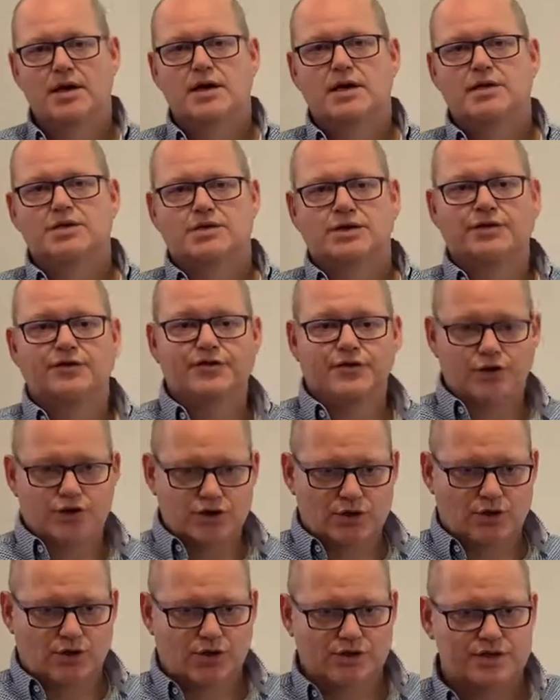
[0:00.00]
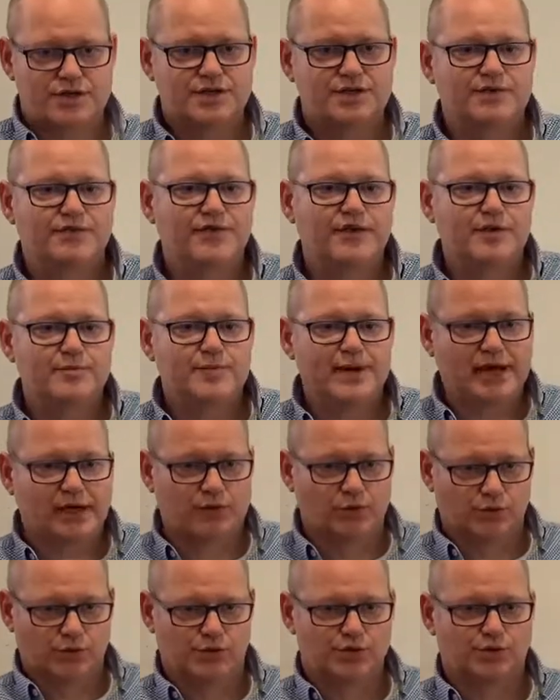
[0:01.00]
So the first course is feedback
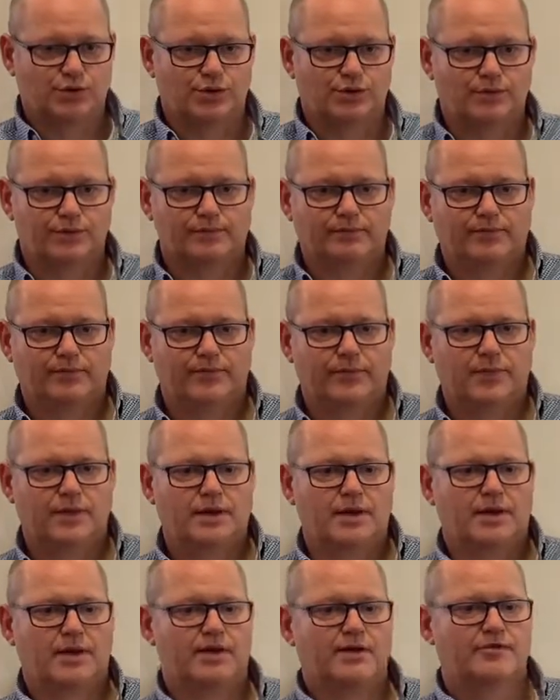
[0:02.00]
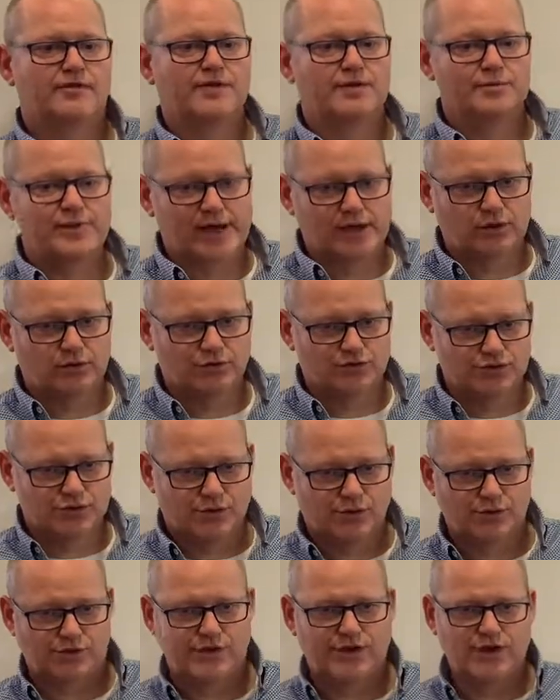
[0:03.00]
control. Feedback
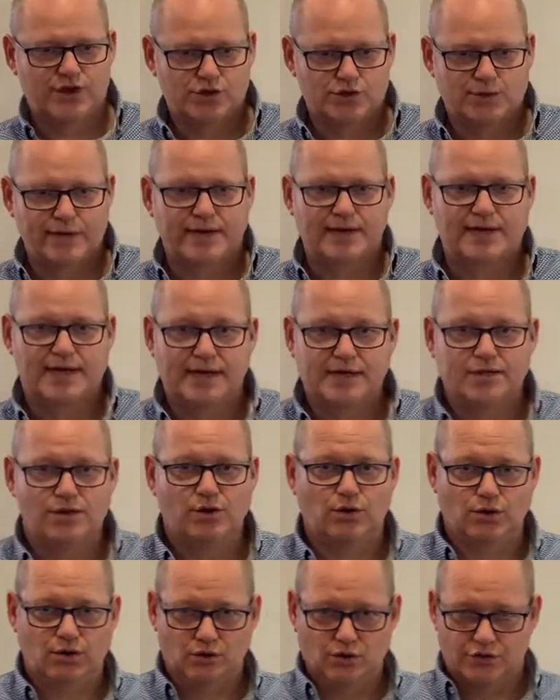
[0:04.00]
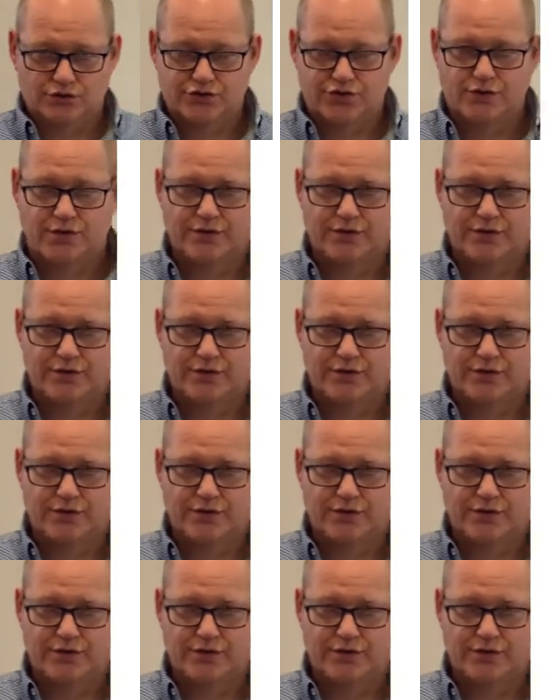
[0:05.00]
control deals with classical control